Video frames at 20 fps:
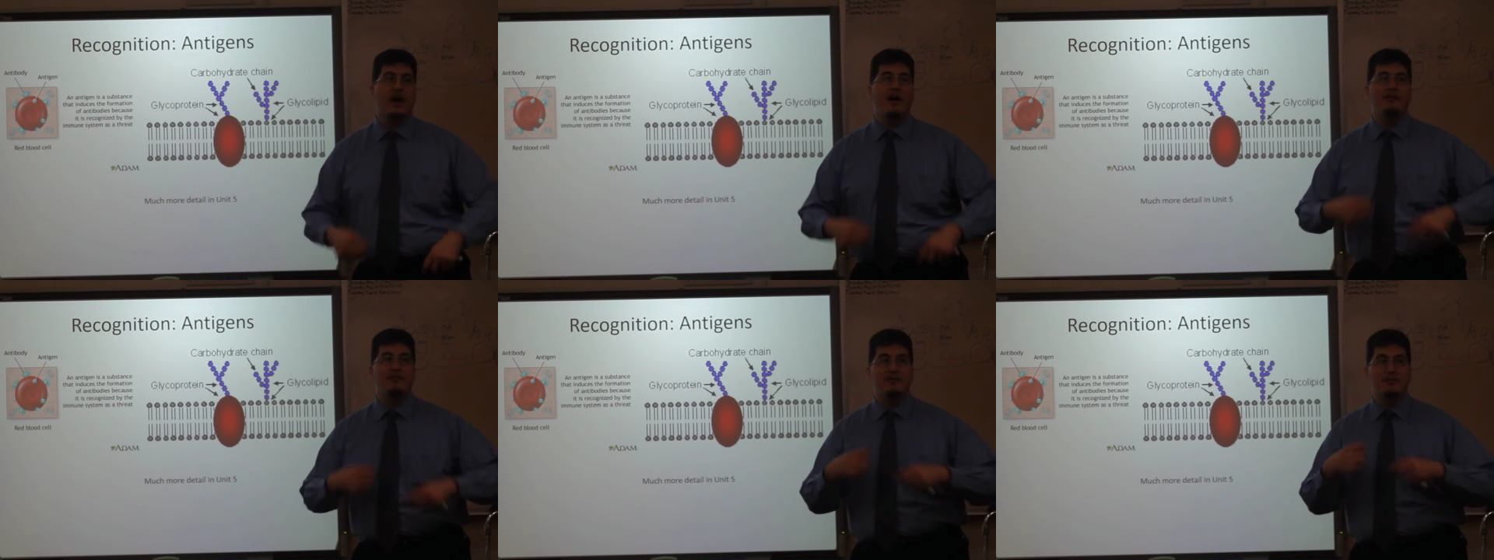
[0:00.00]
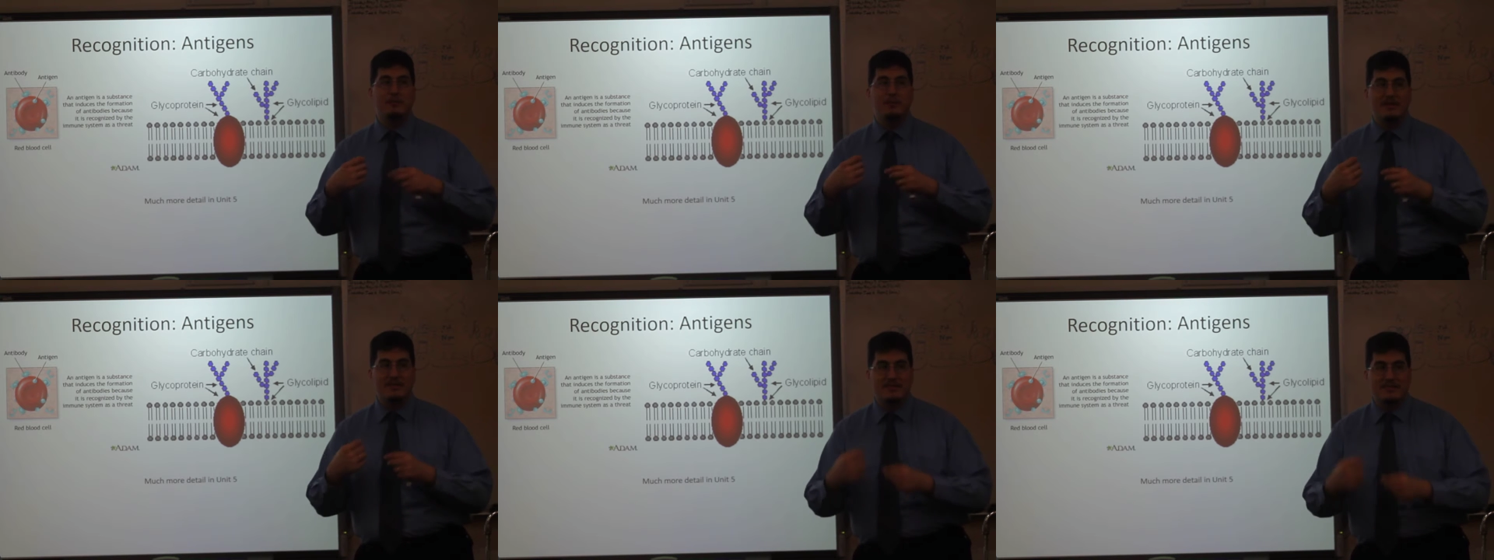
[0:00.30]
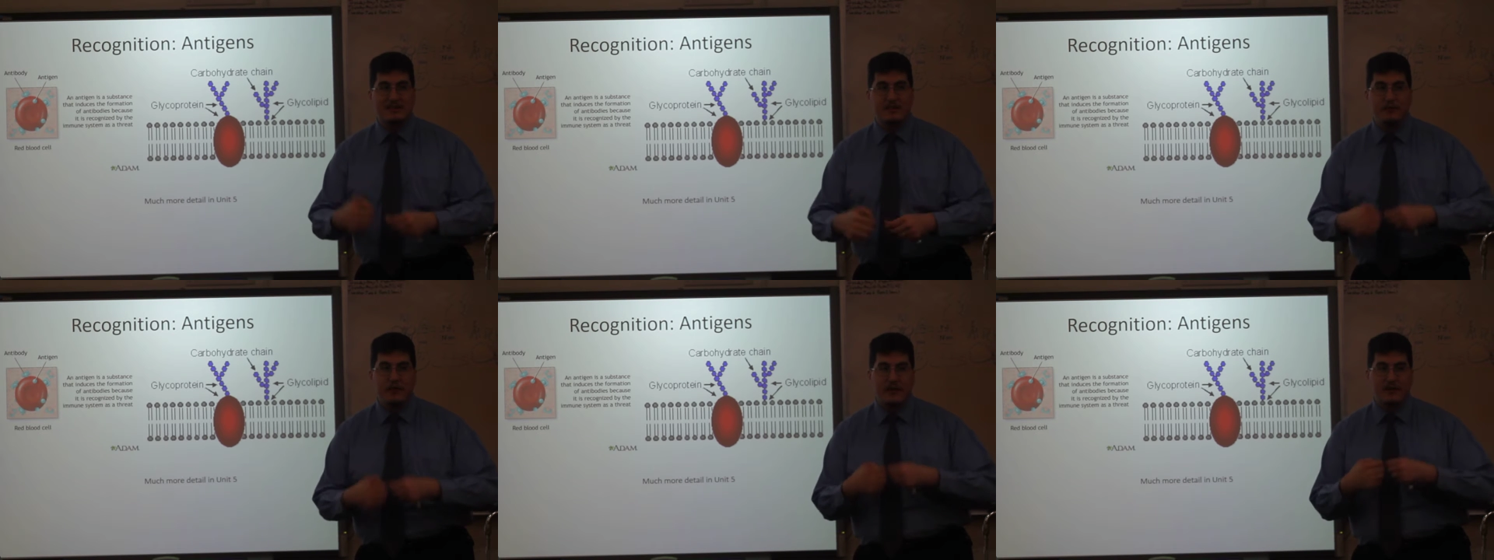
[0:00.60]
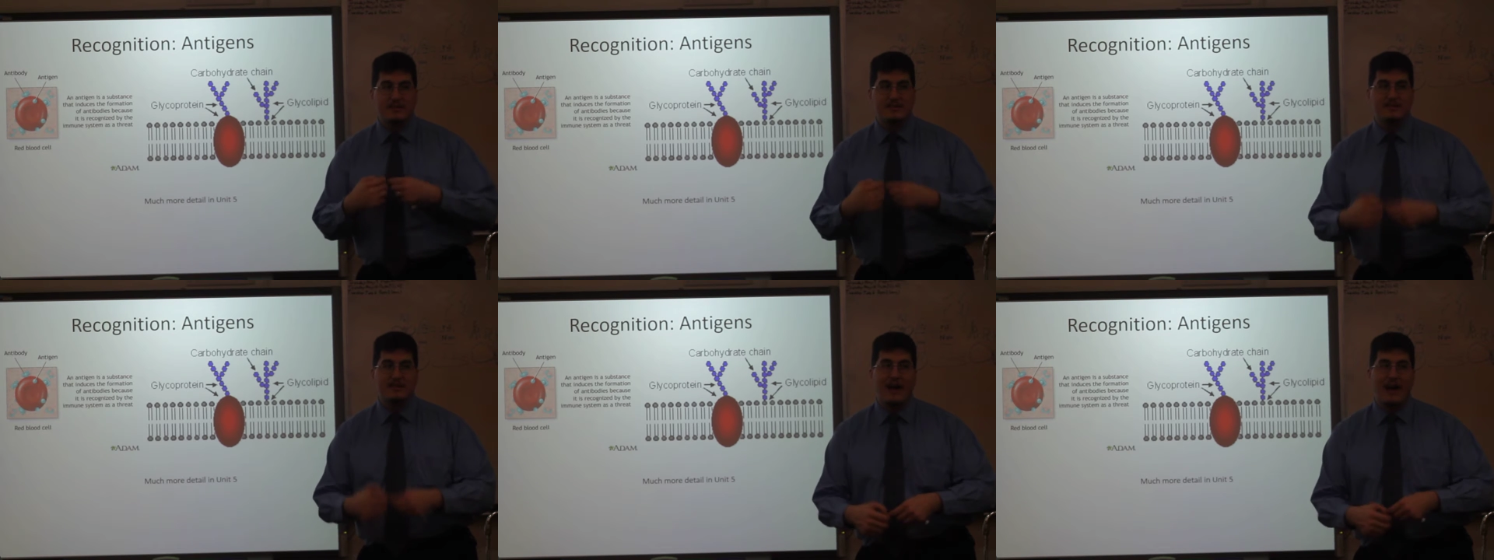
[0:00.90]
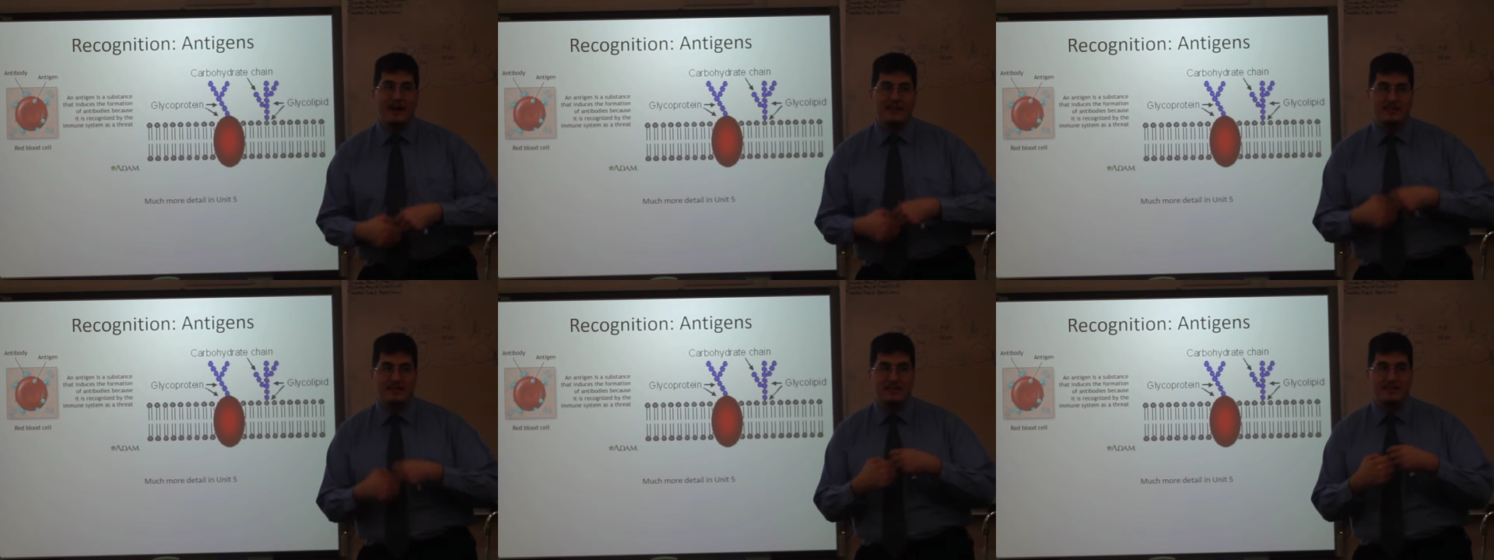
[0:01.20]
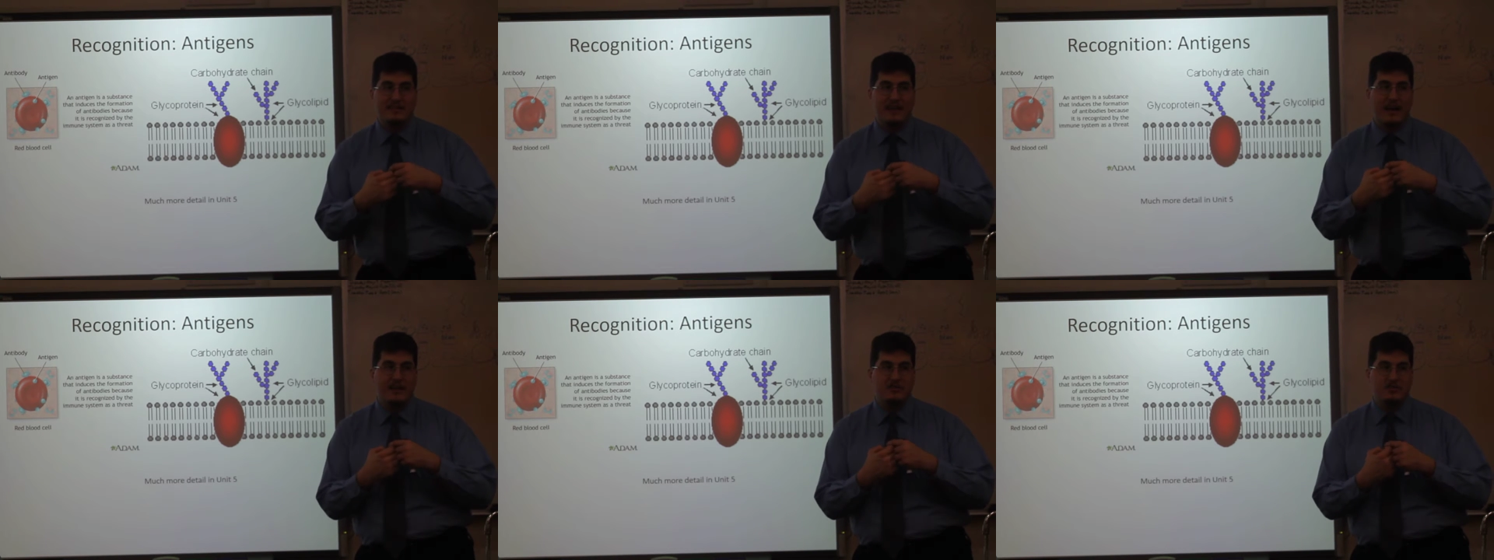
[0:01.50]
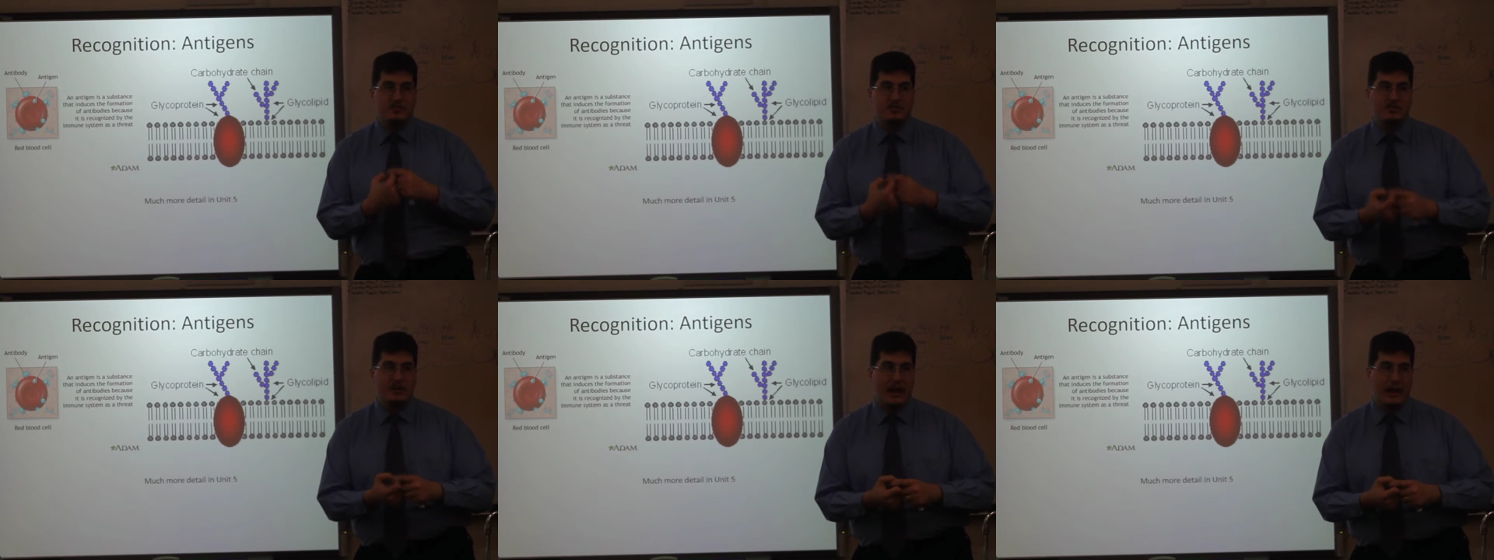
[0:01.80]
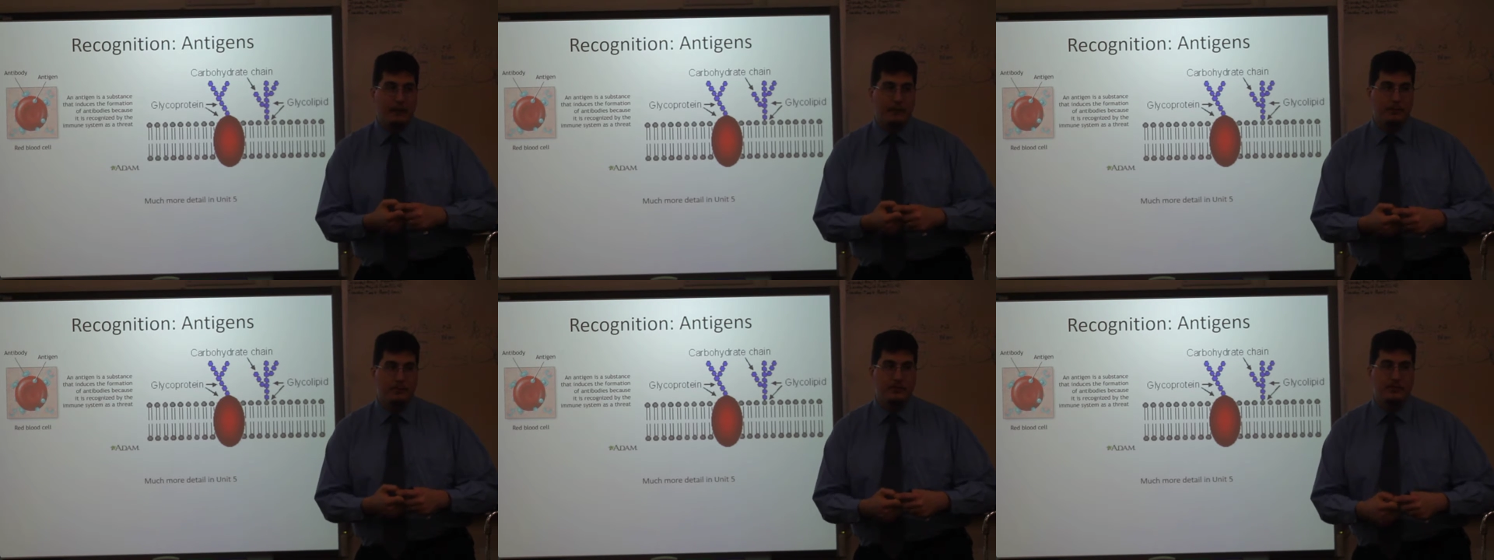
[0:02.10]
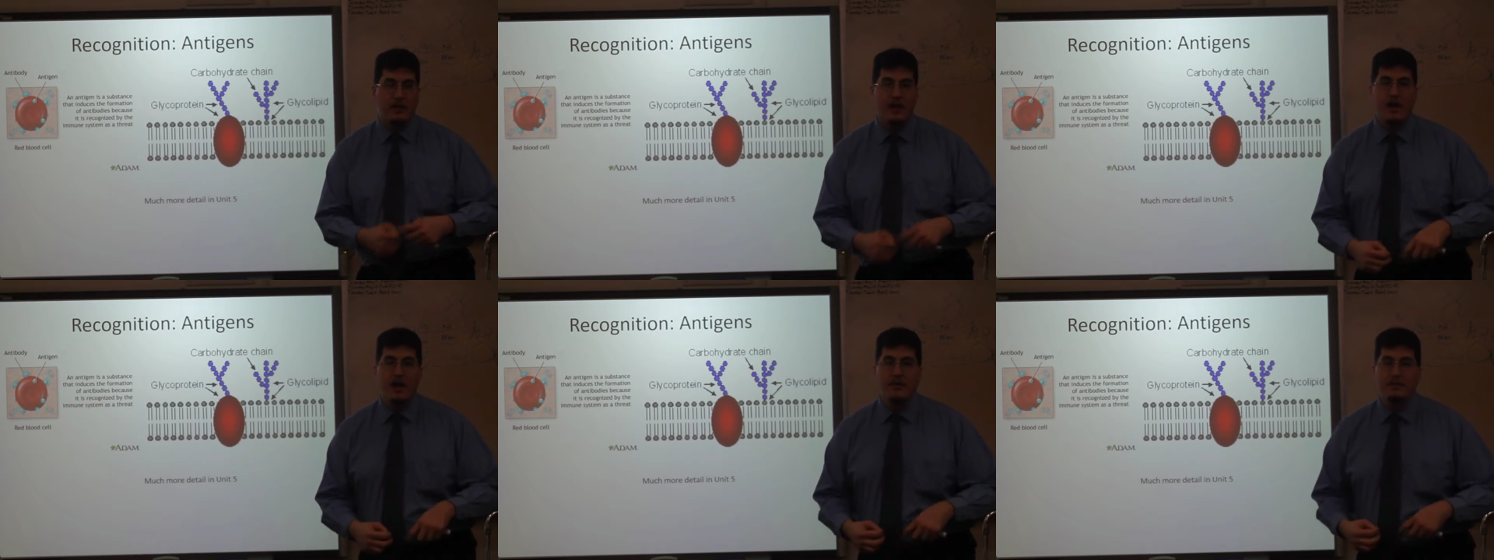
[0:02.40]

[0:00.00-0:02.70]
of specific sizes and shapes.